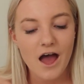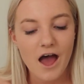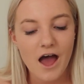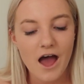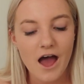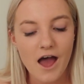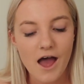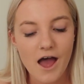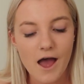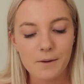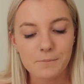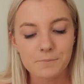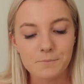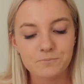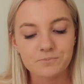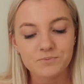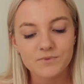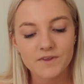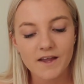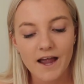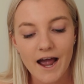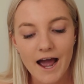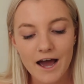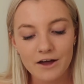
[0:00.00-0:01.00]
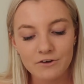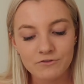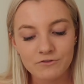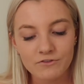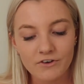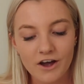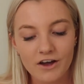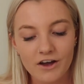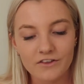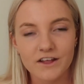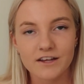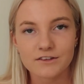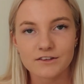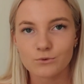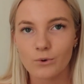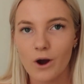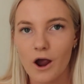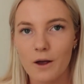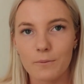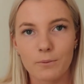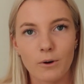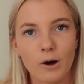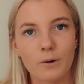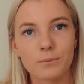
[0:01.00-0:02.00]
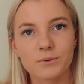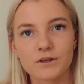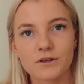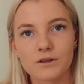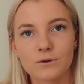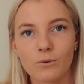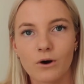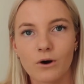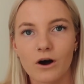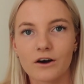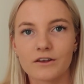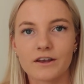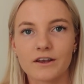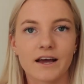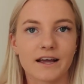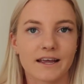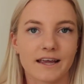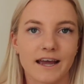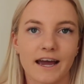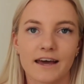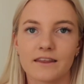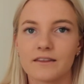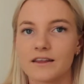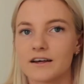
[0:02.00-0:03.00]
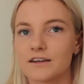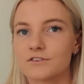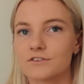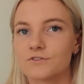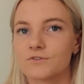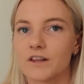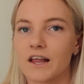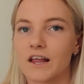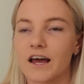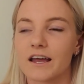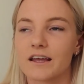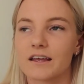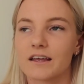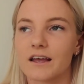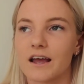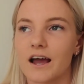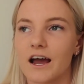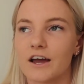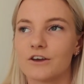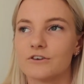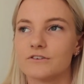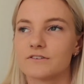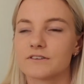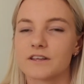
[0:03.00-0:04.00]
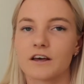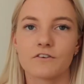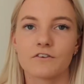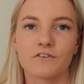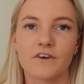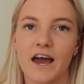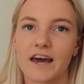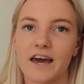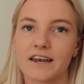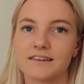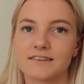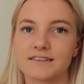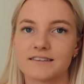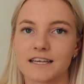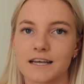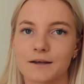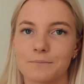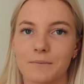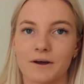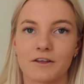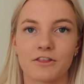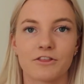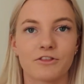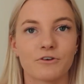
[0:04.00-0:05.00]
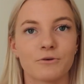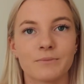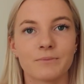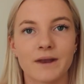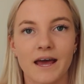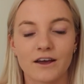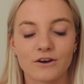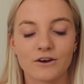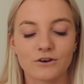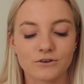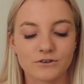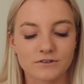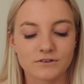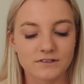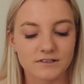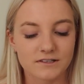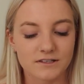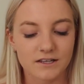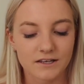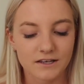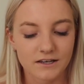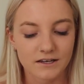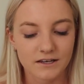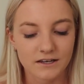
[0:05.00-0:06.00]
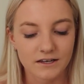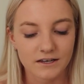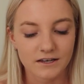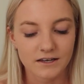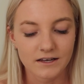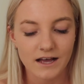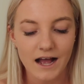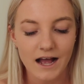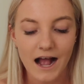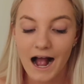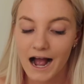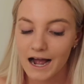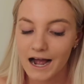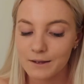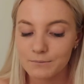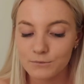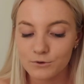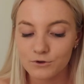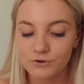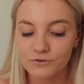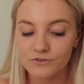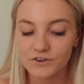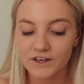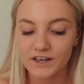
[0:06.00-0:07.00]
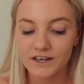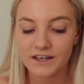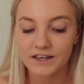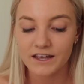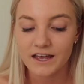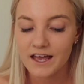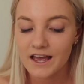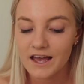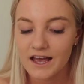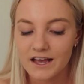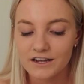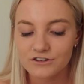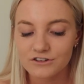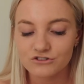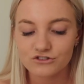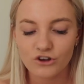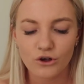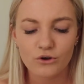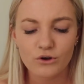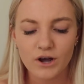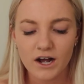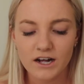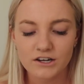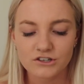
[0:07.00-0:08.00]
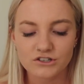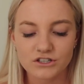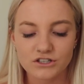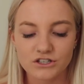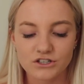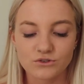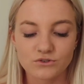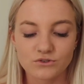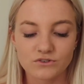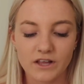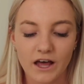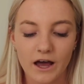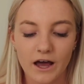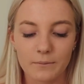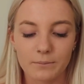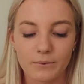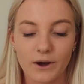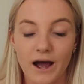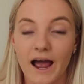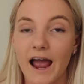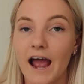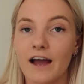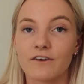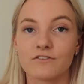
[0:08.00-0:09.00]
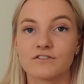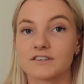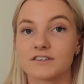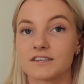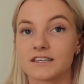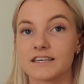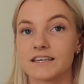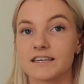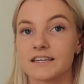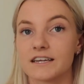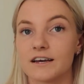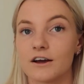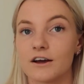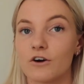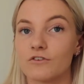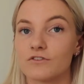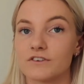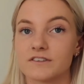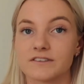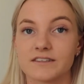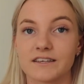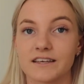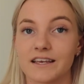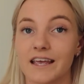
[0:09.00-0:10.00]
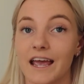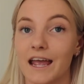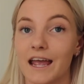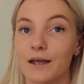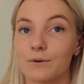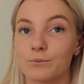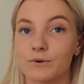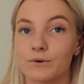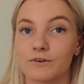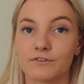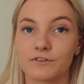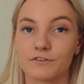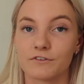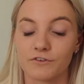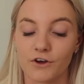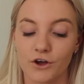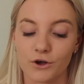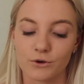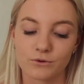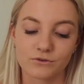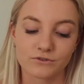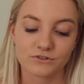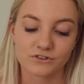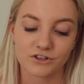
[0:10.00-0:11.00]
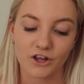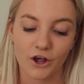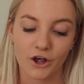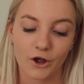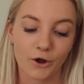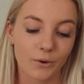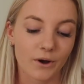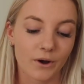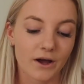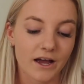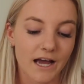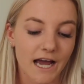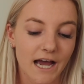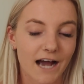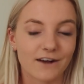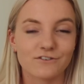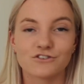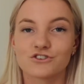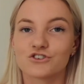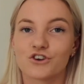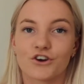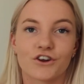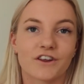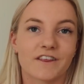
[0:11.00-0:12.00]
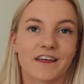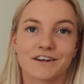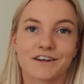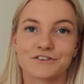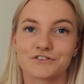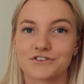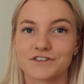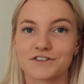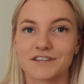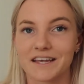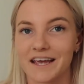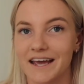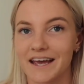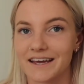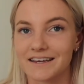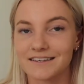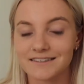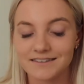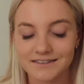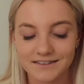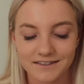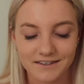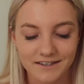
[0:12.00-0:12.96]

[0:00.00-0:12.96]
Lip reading: Canva, that's quite a popular one. Again, that's for like, I use that for editing my thumbnails. iMovie, don't actually use that, but I haven't deleted it. Obviously it came with the phone, so I've just got it there just in case.